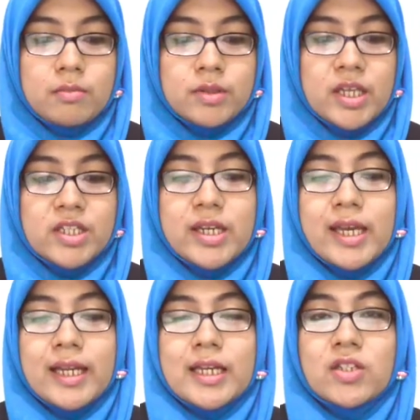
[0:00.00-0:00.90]
teaching
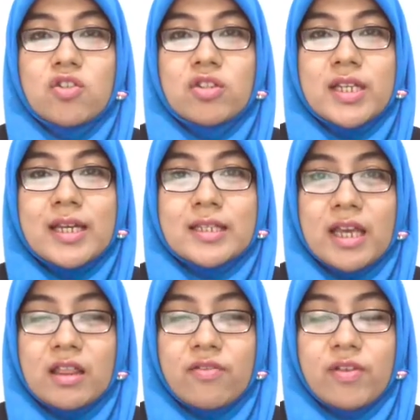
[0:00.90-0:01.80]
English using
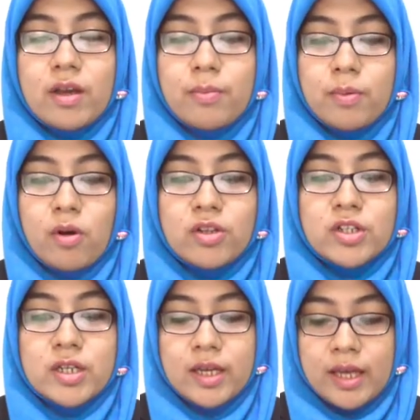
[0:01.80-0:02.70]
scientific
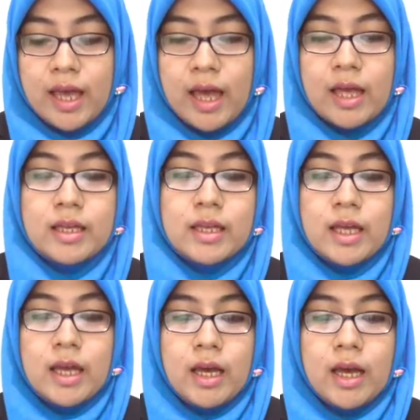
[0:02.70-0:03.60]
approach.
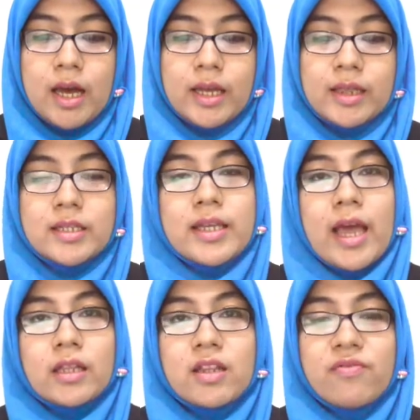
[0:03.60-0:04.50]
It is
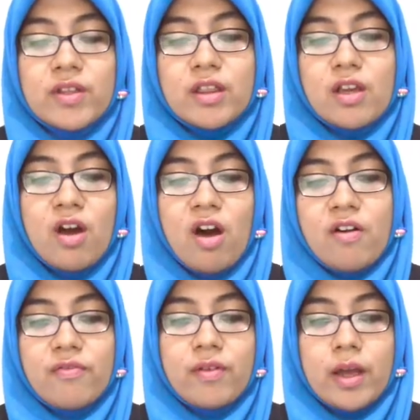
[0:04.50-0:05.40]
activity
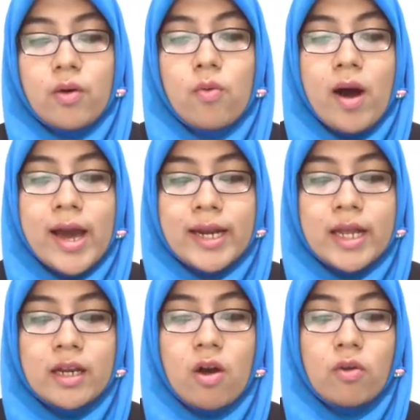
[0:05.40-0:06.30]
of
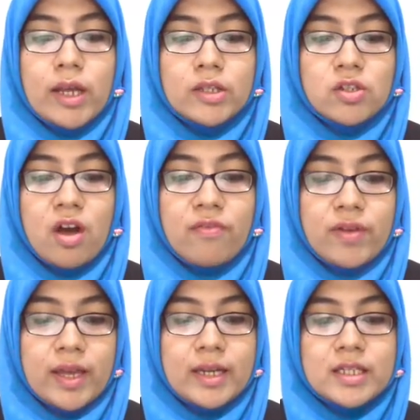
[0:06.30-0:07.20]
acquiring knowledge of
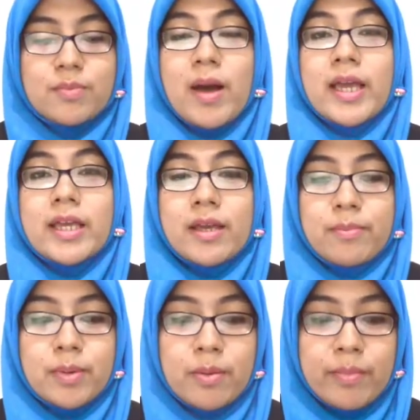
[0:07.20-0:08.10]
English by
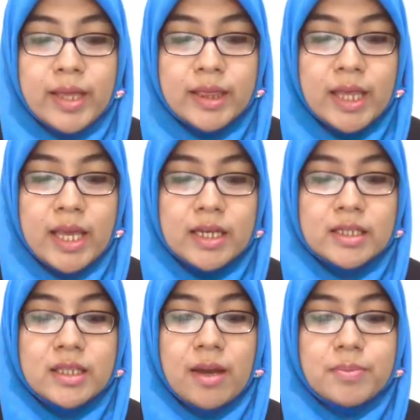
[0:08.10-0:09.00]
implementing
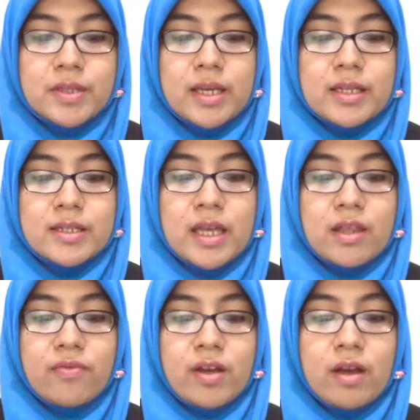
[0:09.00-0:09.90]
the steps in
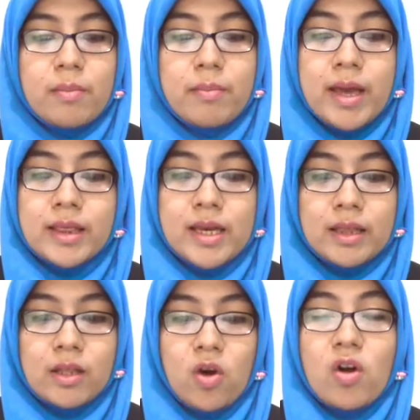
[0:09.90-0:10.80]
scientific
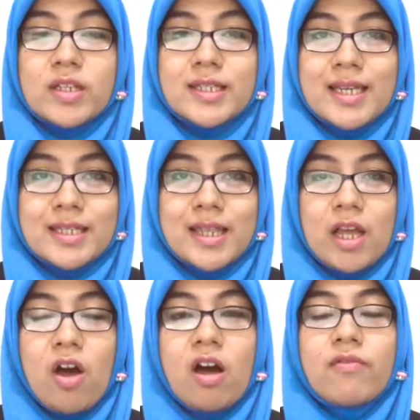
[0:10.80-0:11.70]
method,
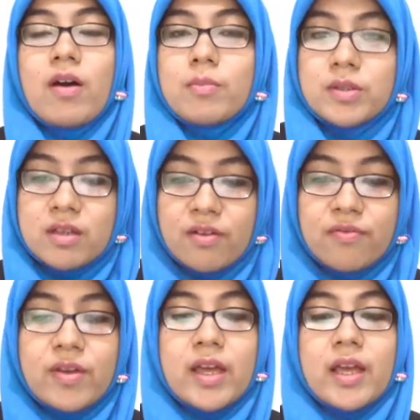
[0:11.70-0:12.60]
consisting of
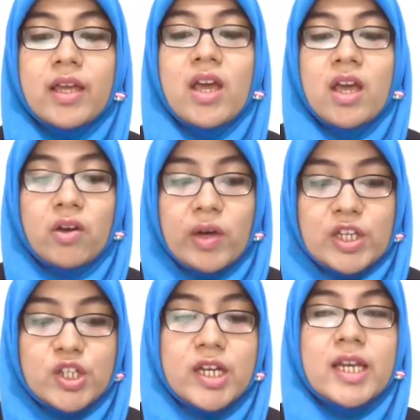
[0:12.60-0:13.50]
observing,
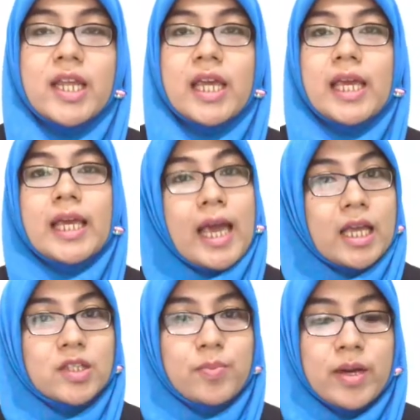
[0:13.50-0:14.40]
questioning,
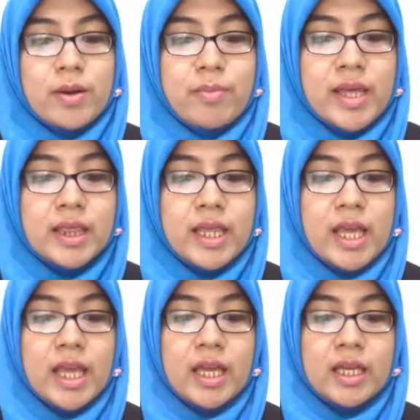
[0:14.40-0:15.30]

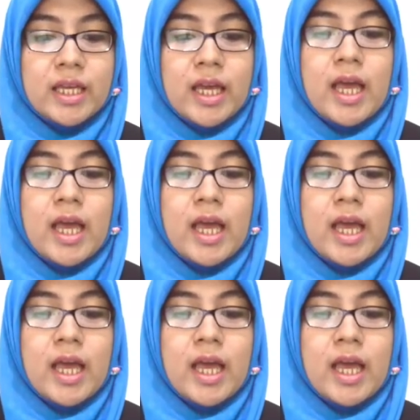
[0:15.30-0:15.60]
experimenting,